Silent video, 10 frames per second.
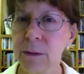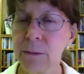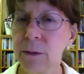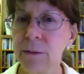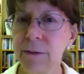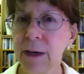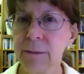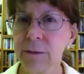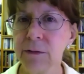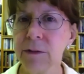
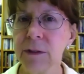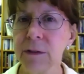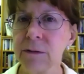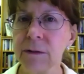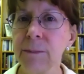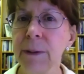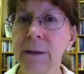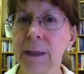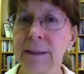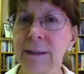coronavirus and it isn't
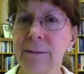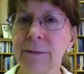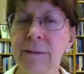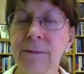about Antifa.